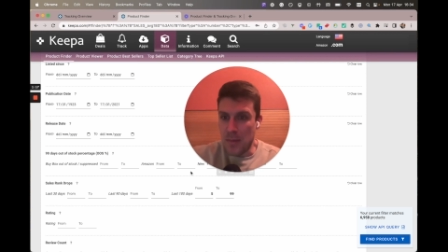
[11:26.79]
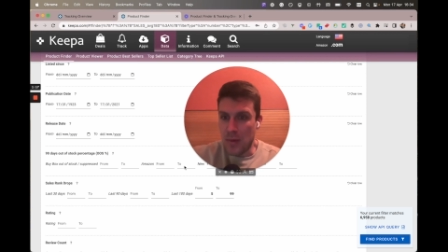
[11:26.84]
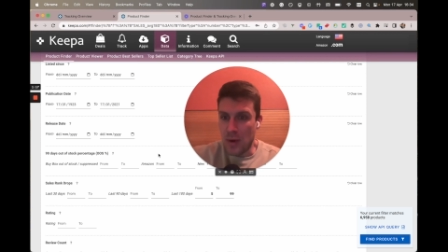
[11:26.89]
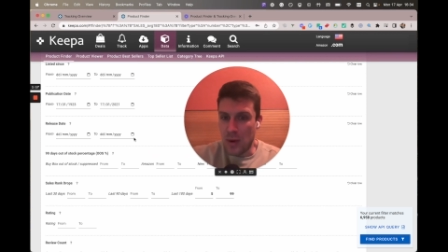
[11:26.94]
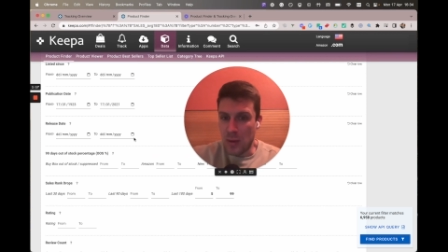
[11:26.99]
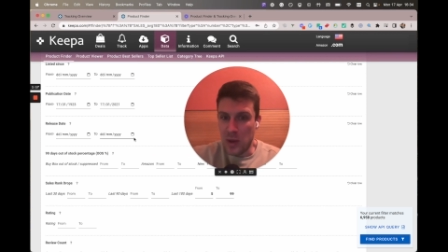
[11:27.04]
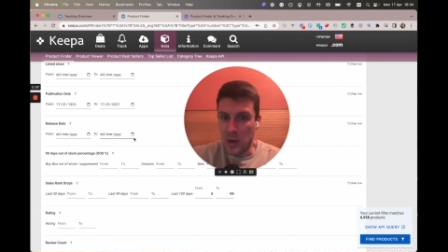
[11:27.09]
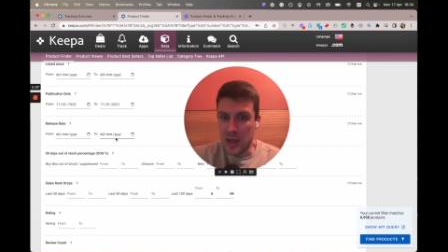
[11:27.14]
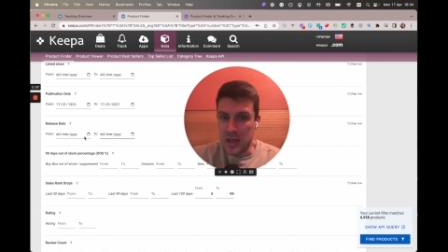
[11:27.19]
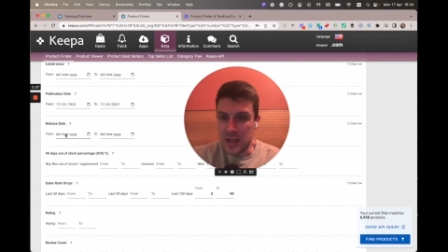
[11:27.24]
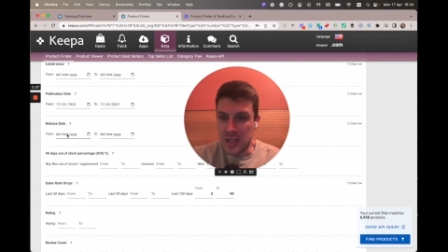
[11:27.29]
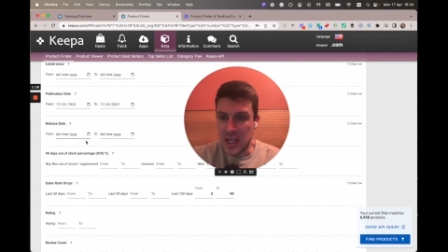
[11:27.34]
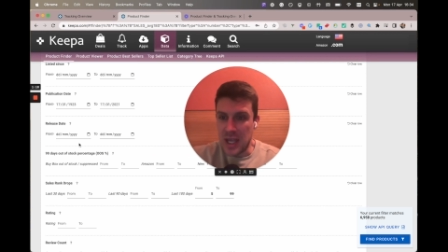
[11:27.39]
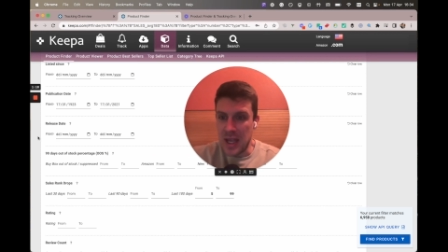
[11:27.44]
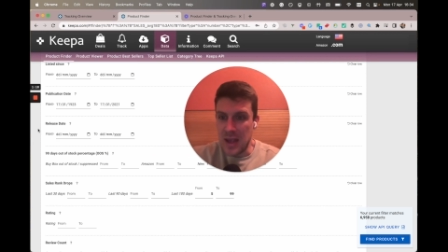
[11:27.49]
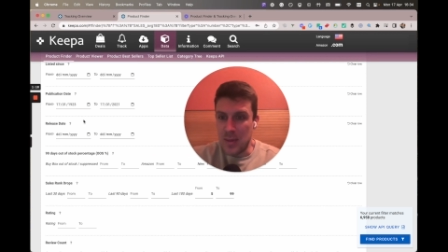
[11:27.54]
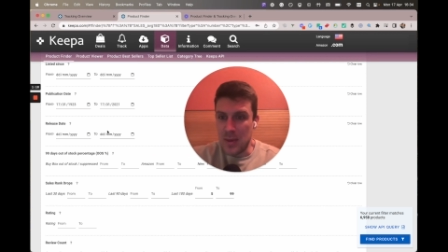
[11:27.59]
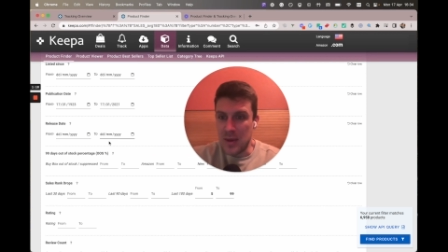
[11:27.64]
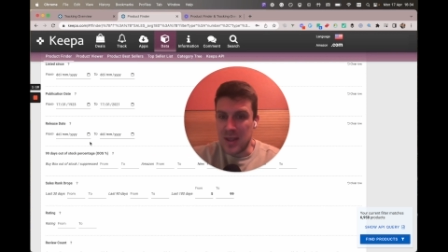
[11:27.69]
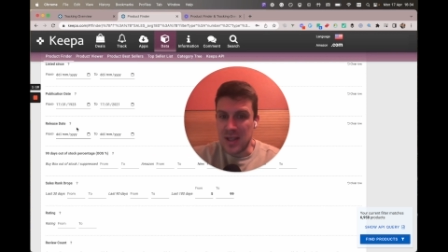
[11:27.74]
probably because
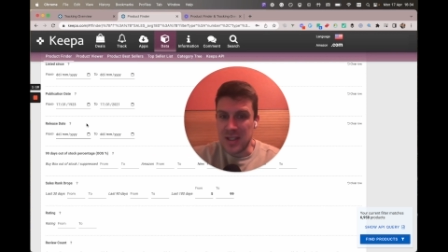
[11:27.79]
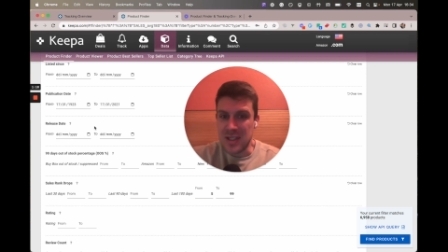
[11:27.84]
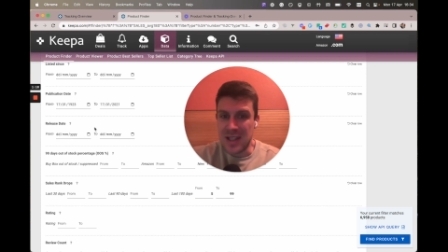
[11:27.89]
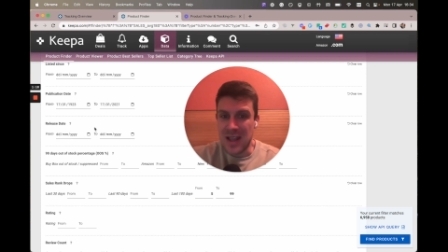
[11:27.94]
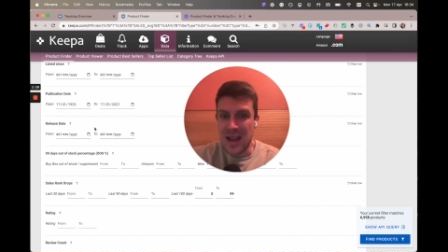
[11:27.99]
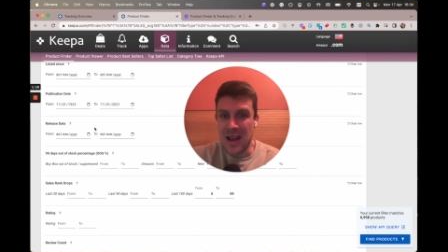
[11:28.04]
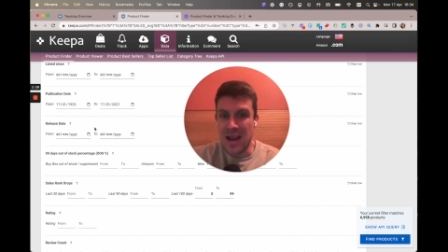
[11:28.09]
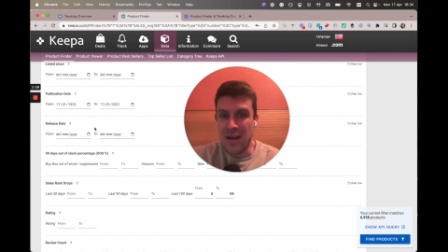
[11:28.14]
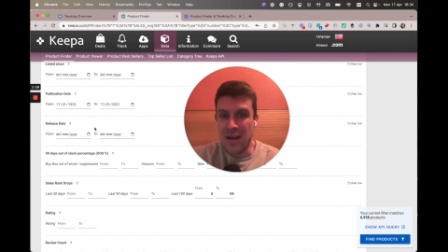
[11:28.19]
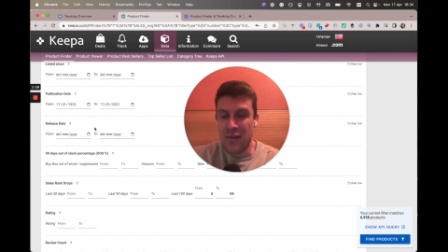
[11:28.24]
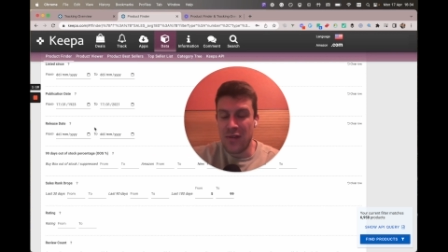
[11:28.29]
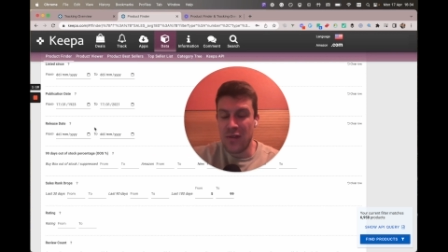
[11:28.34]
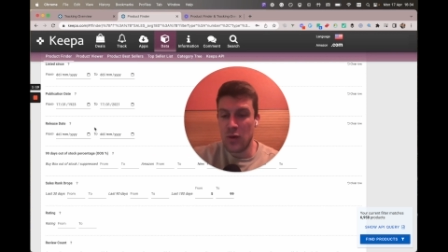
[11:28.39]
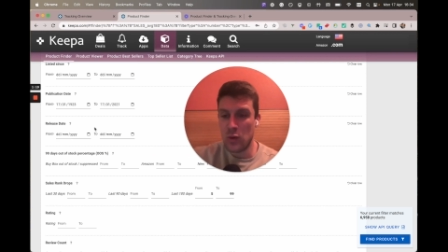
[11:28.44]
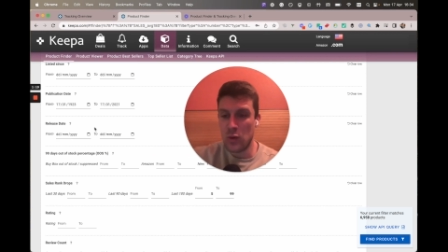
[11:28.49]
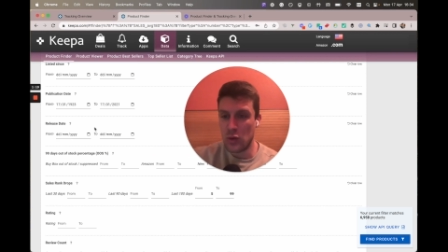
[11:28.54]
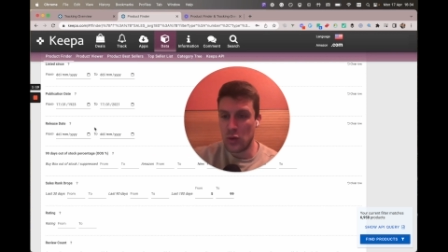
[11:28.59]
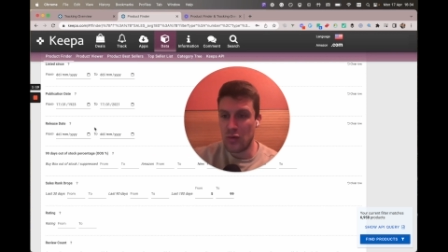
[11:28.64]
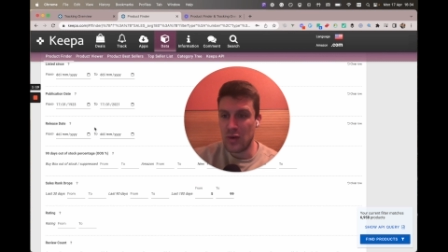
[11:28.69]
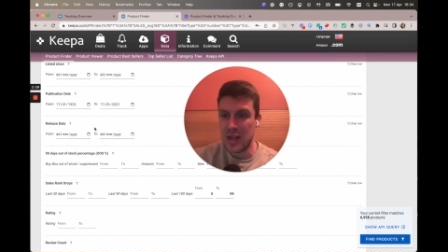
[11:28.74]
Keepa doesn't have
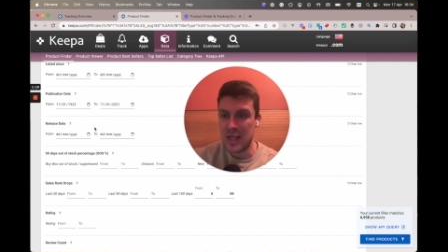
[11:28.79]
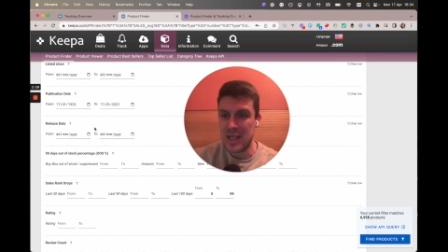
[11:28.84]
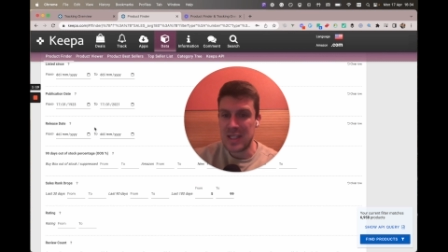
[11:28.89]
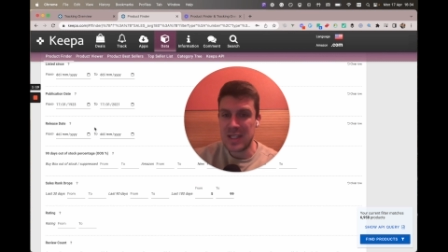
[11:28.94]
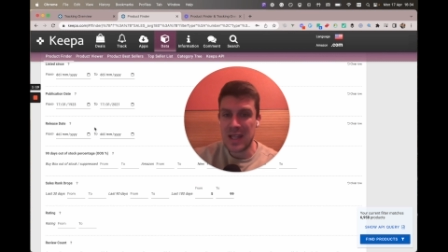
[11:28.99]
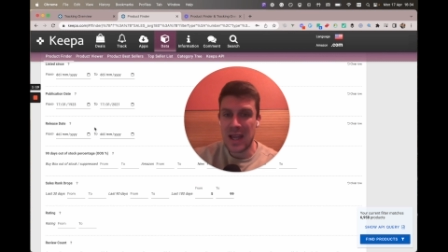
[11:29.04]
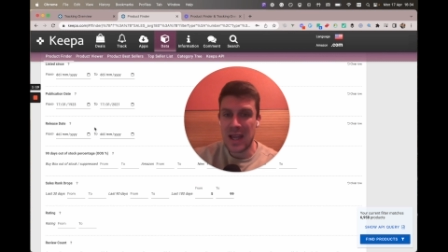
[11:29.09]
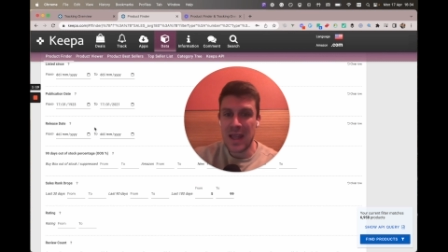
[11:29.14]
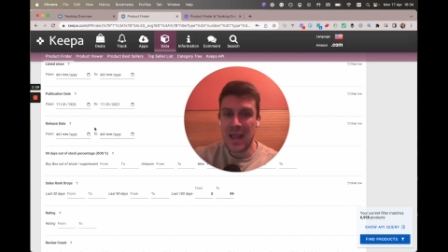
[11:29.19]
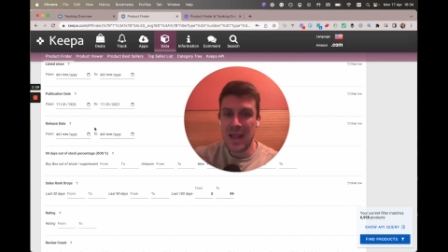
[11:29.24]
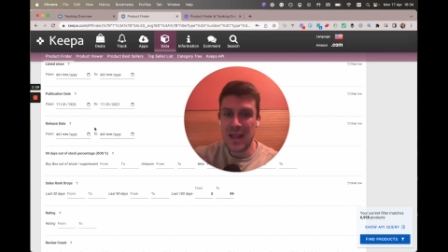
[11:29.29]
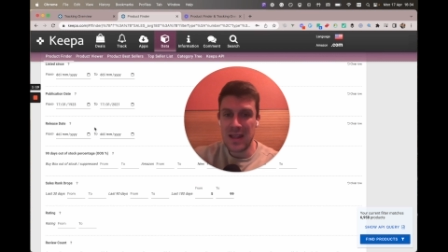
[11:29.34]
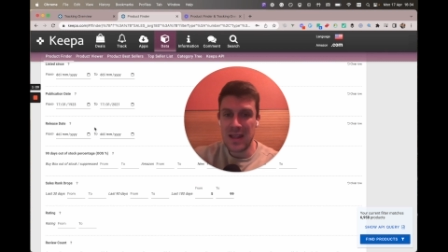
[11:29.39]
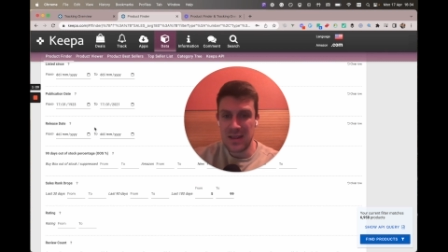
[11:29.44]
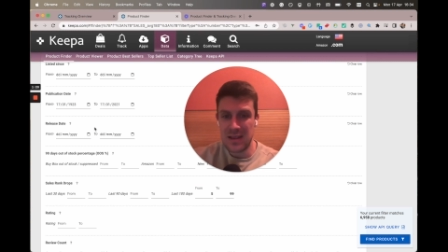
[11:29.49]
all the release date